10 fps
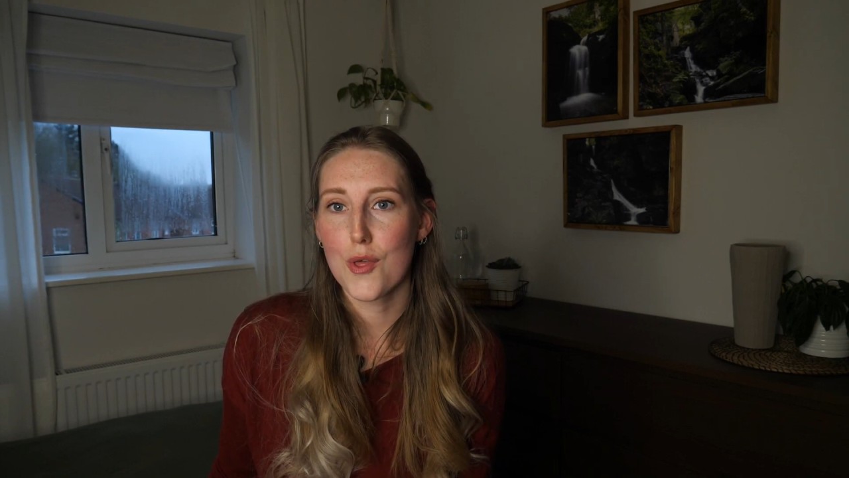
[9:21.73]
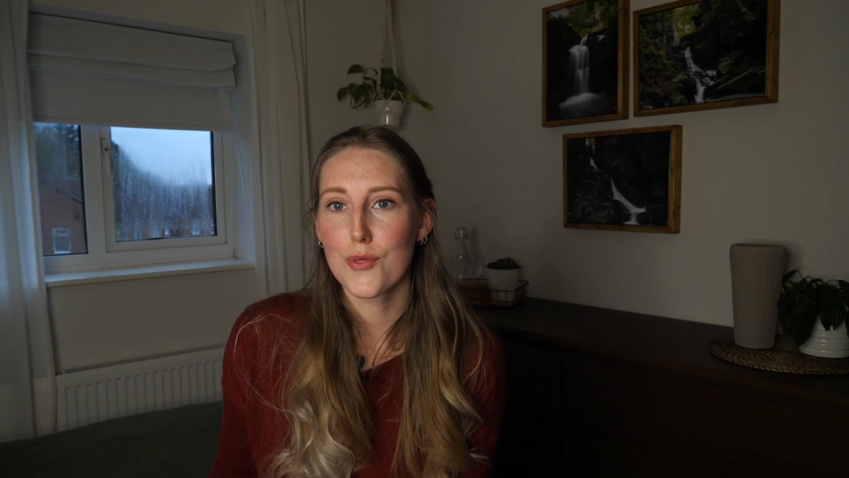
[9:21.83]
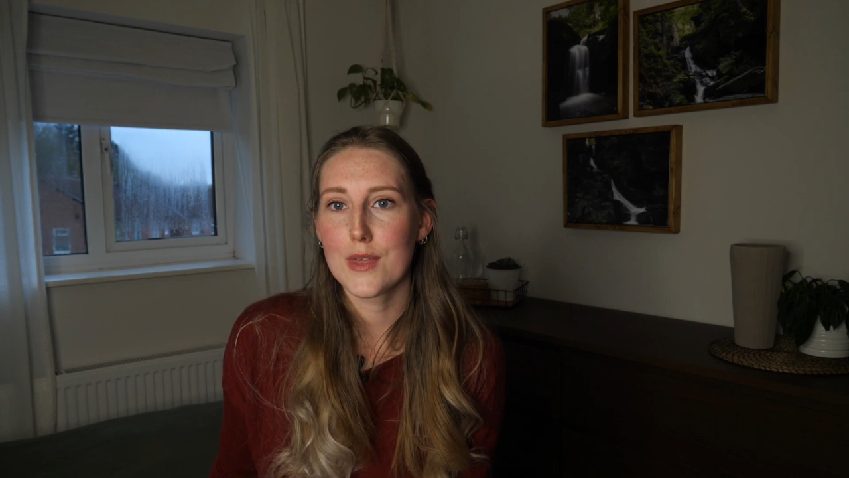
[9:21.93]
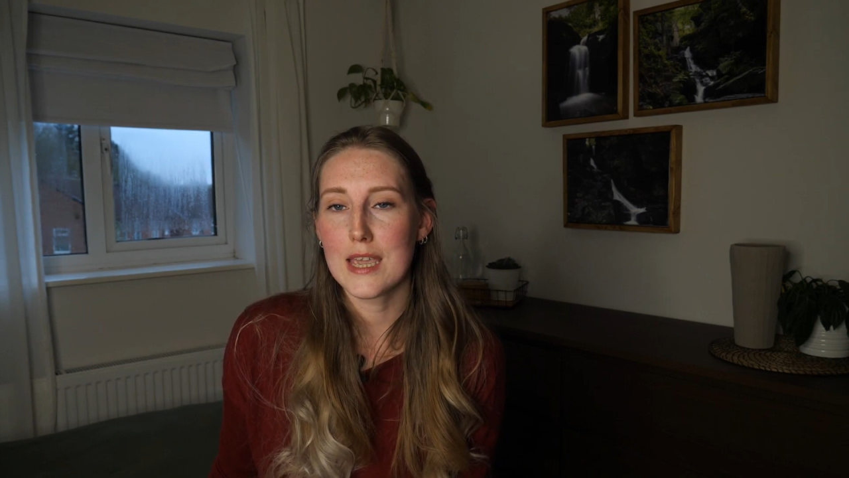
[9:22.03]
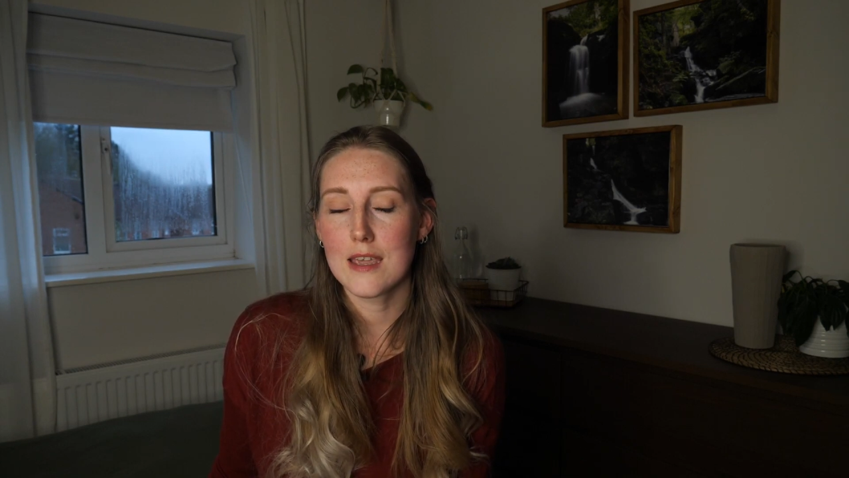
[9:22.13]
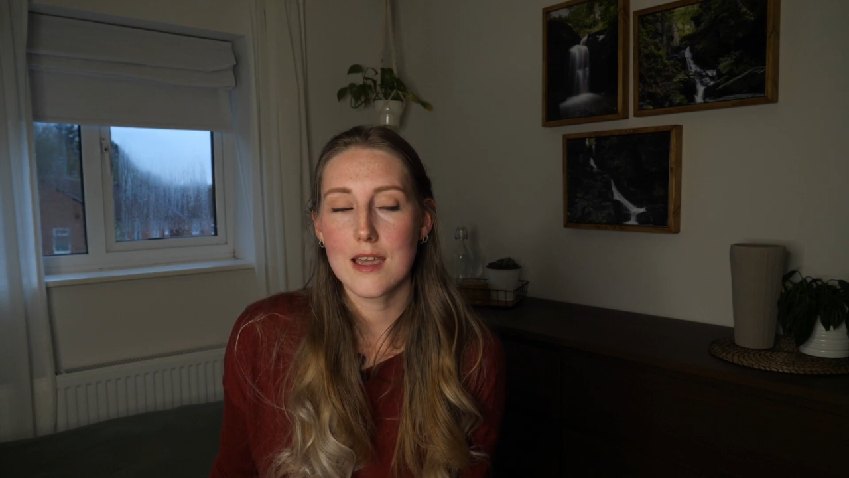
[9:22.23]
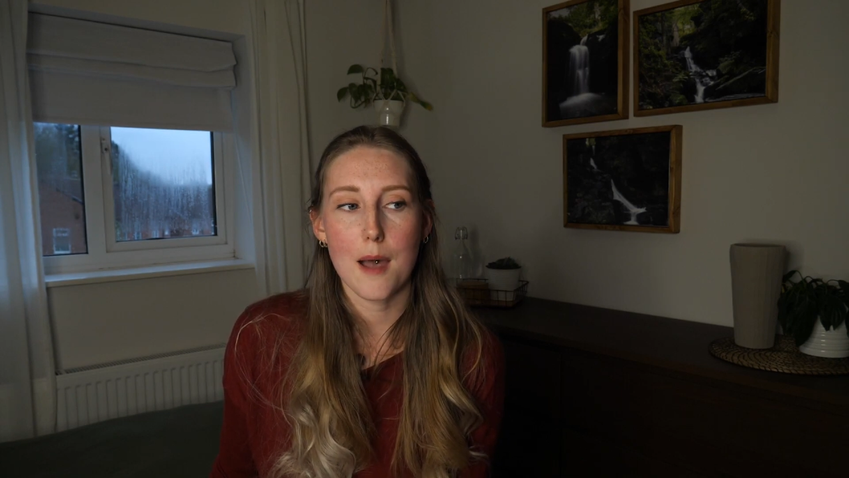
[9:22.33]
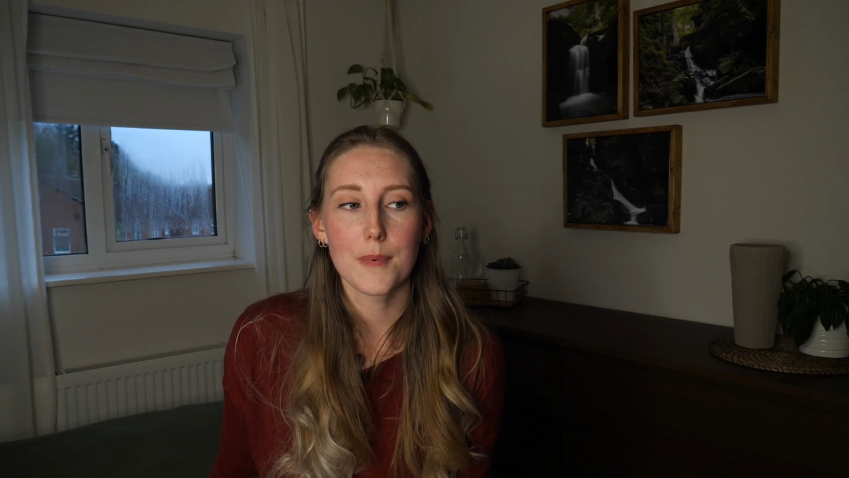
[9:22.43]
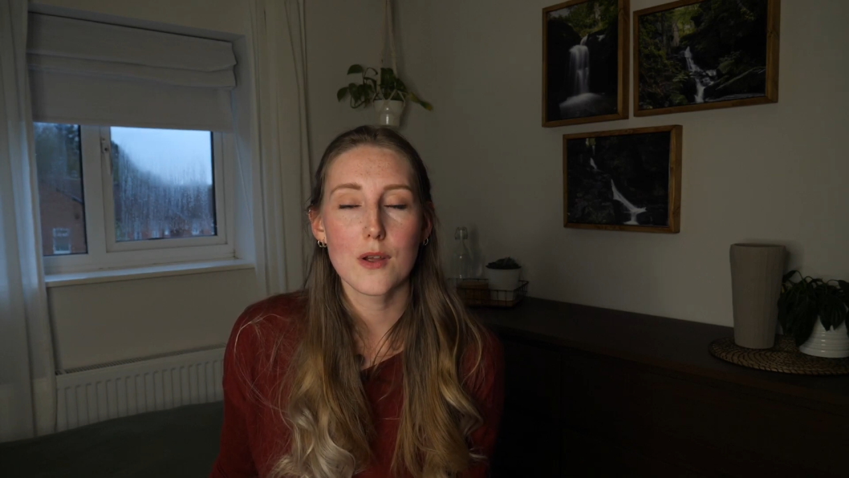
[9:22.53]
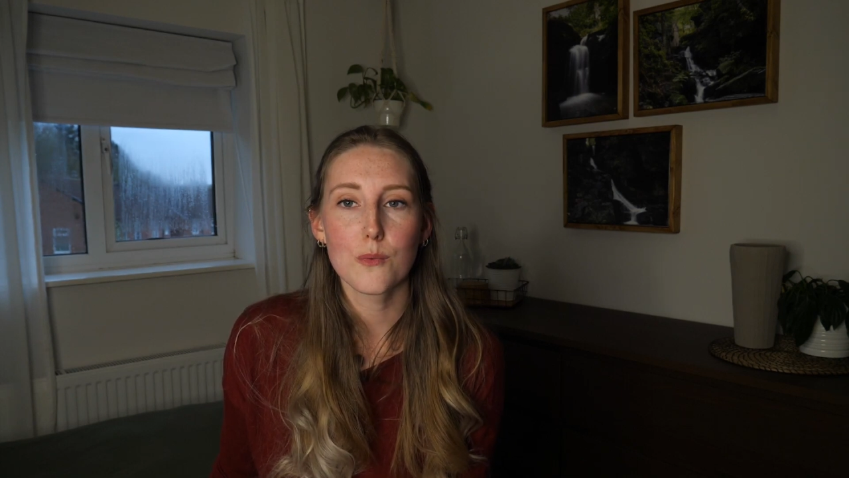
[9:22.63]
the
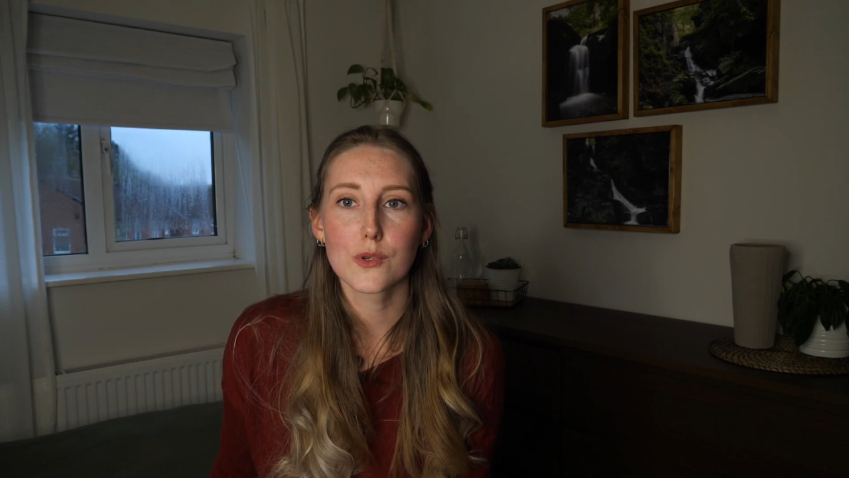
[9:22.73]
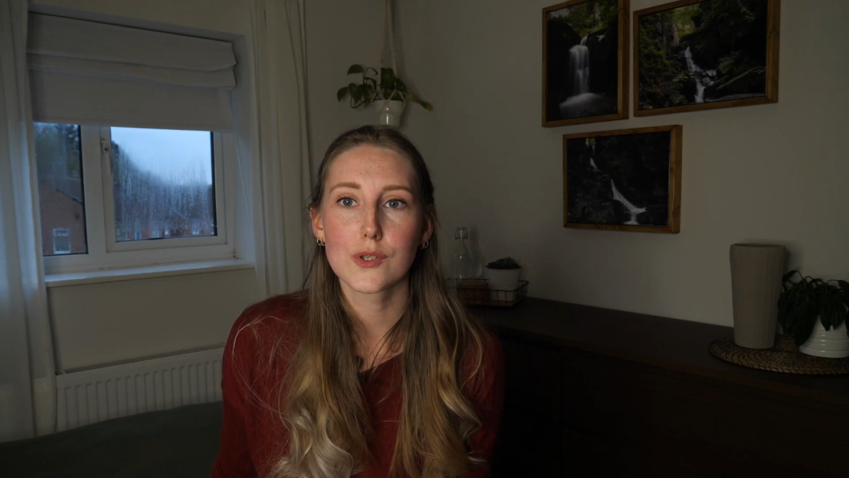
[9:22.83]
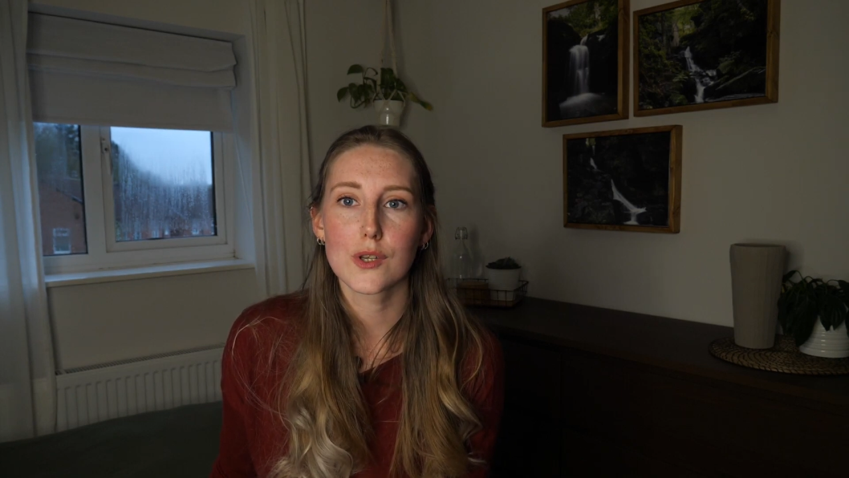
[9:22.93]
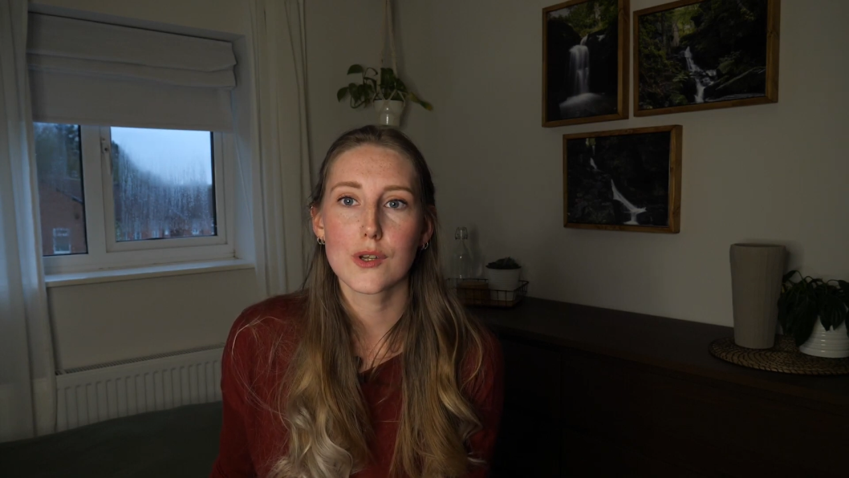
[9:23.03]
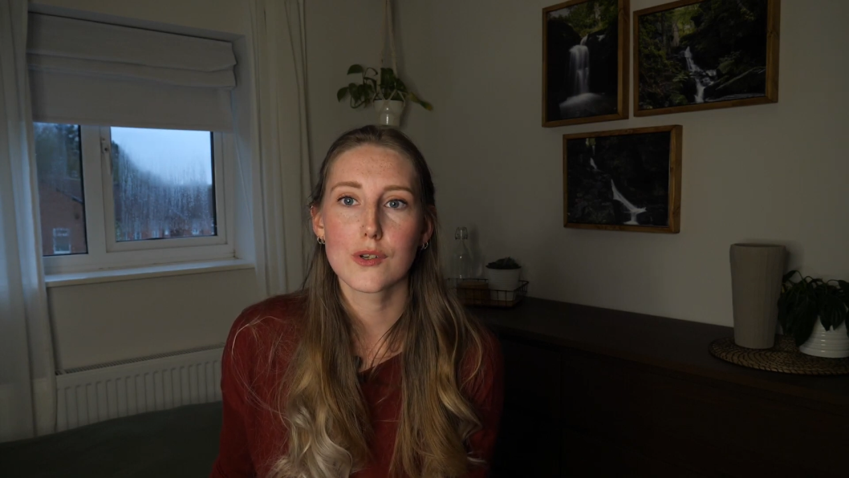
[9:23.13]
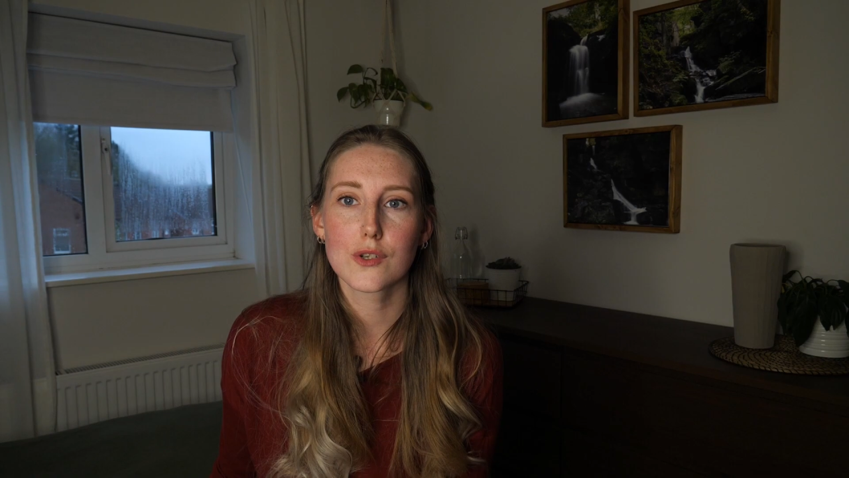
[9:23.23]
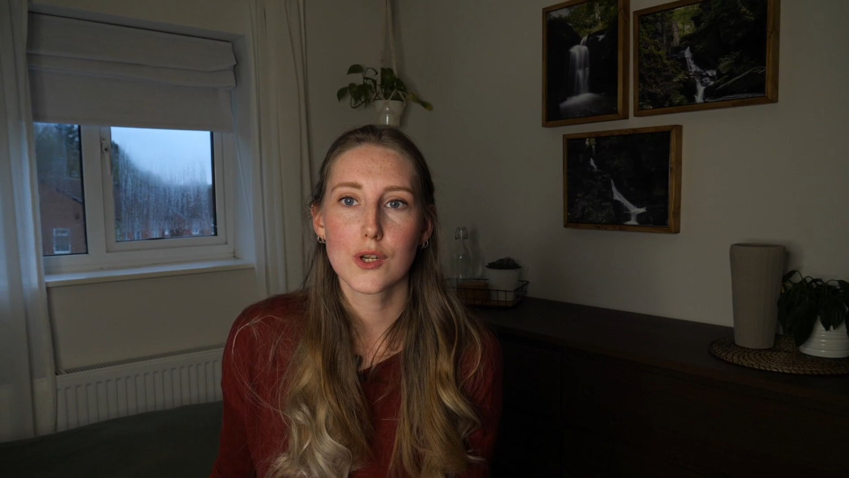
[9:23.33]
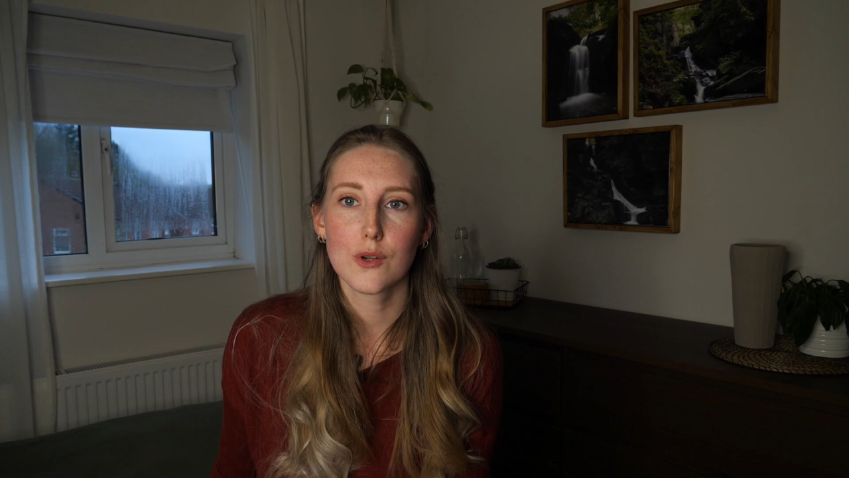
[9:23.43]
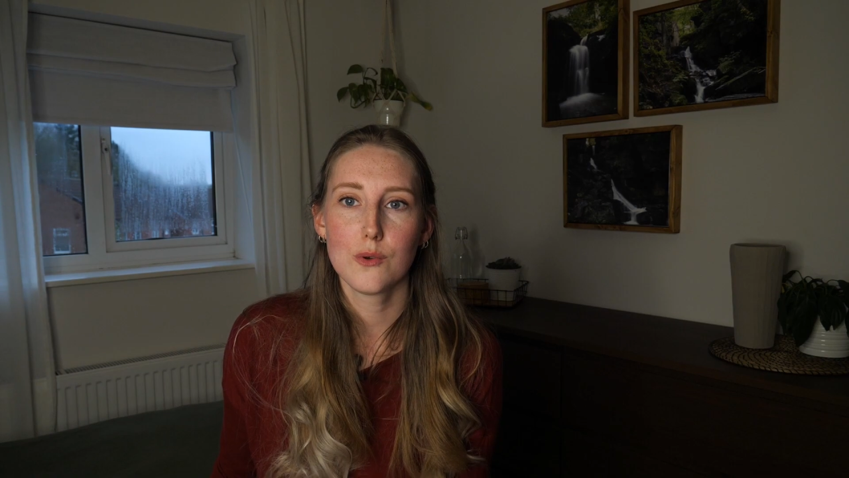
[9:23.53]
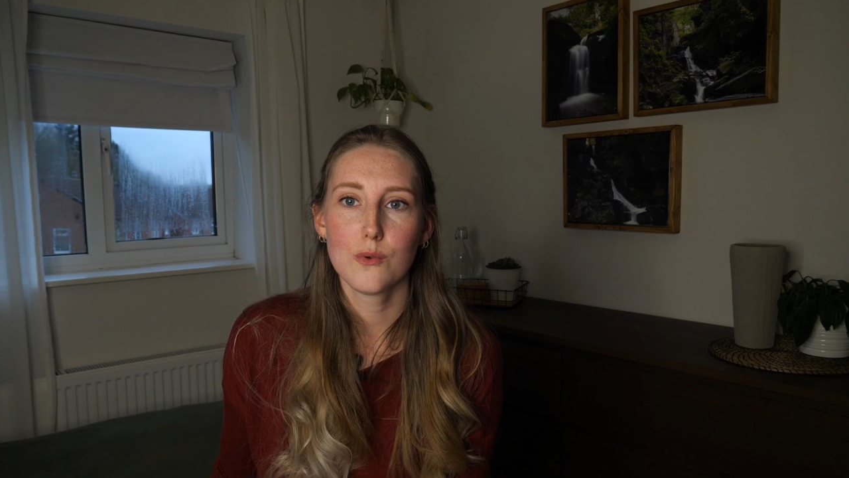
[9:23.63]
cabinet was
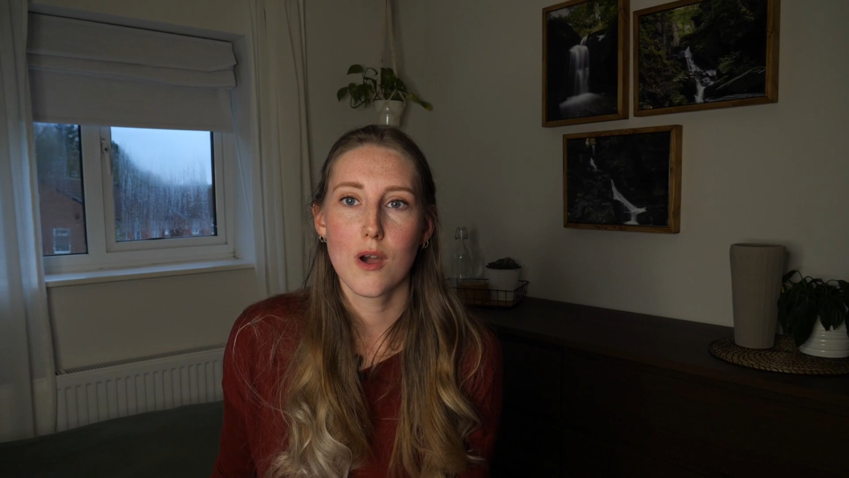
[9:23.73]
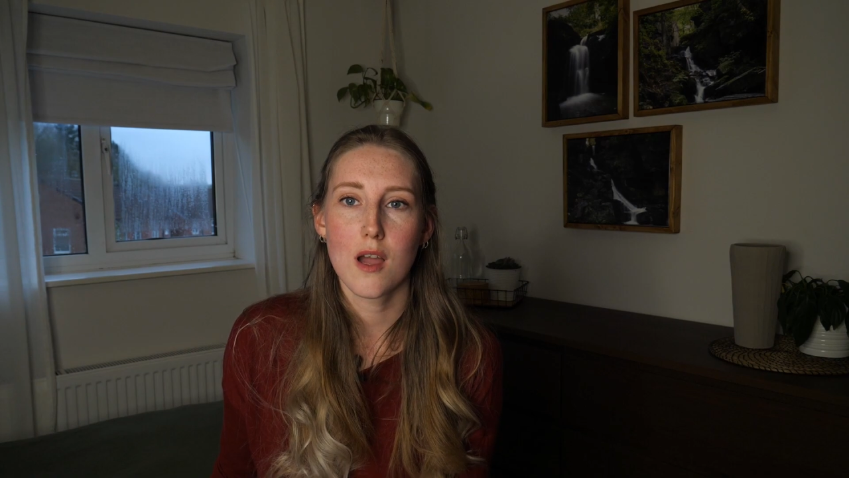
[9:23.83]
too